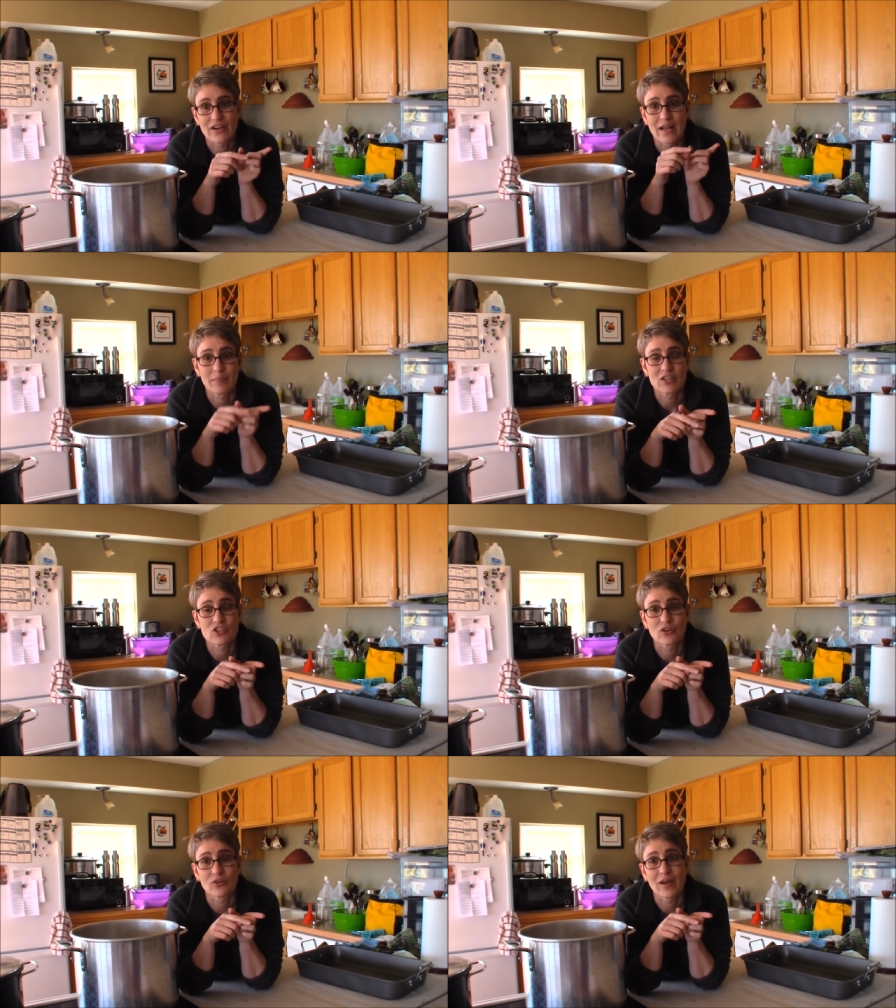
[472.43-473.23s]
and I'm going to
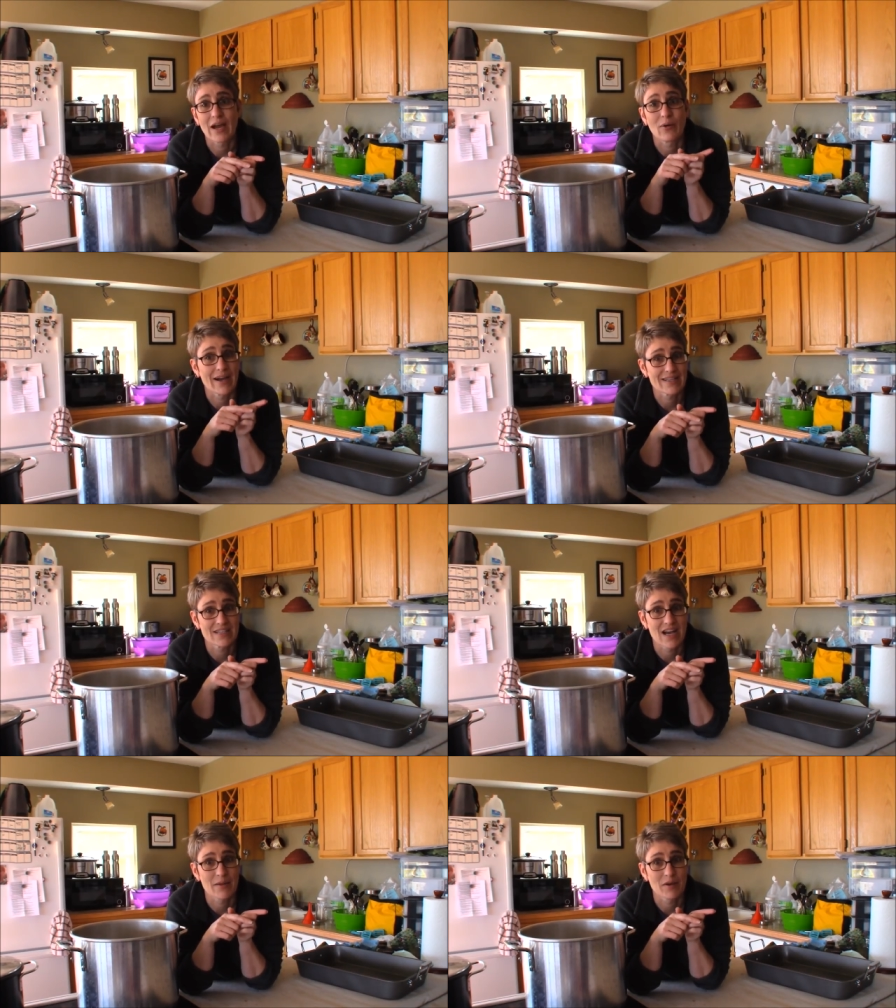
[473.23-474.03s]
show you how I
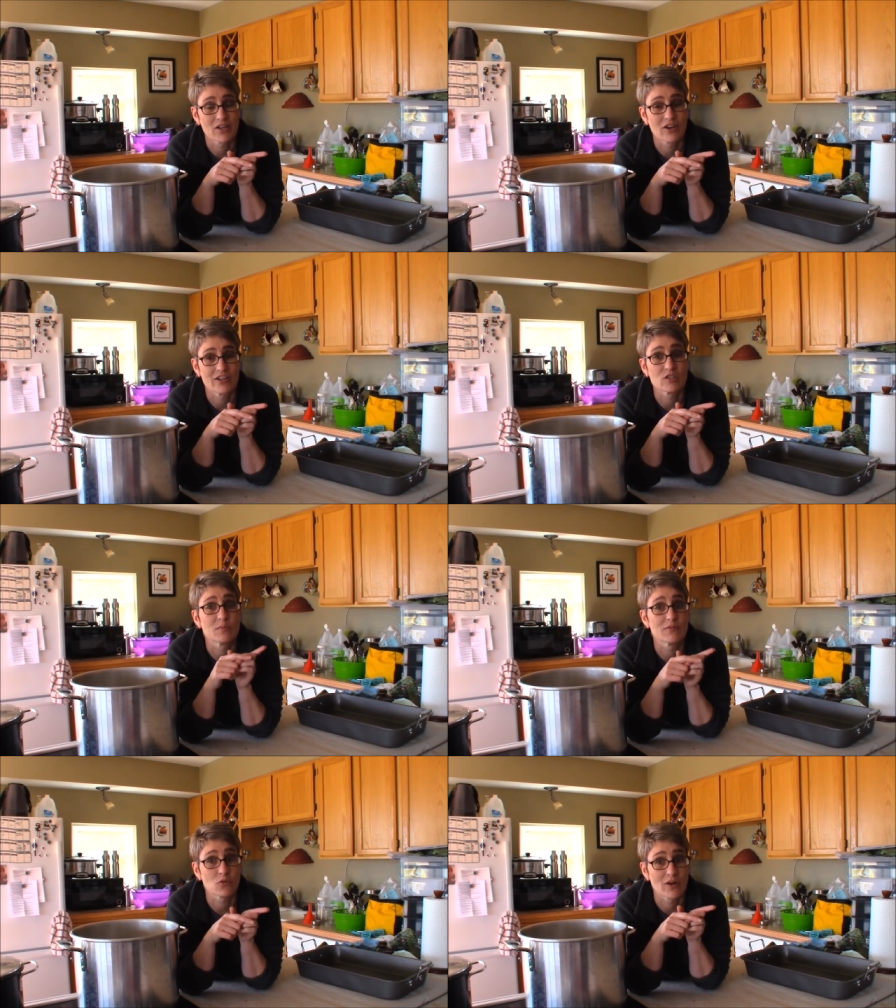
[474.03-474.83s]
tie my yarns
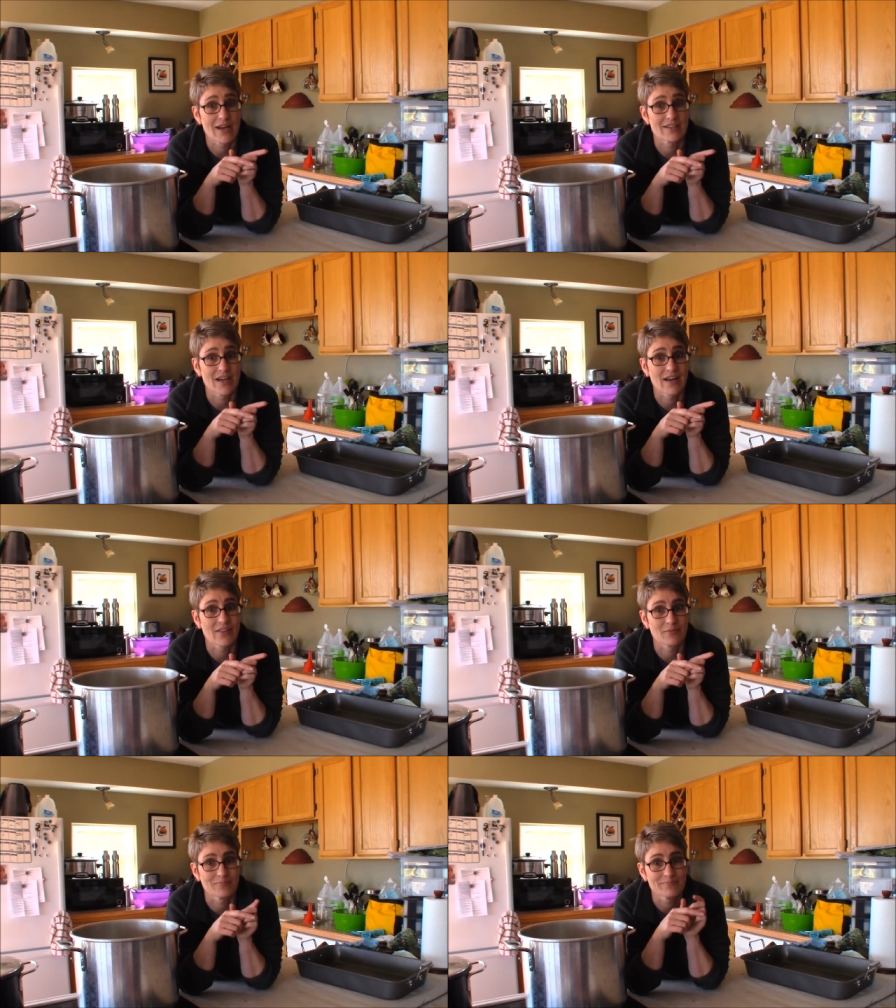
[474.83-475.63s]
before I dye them.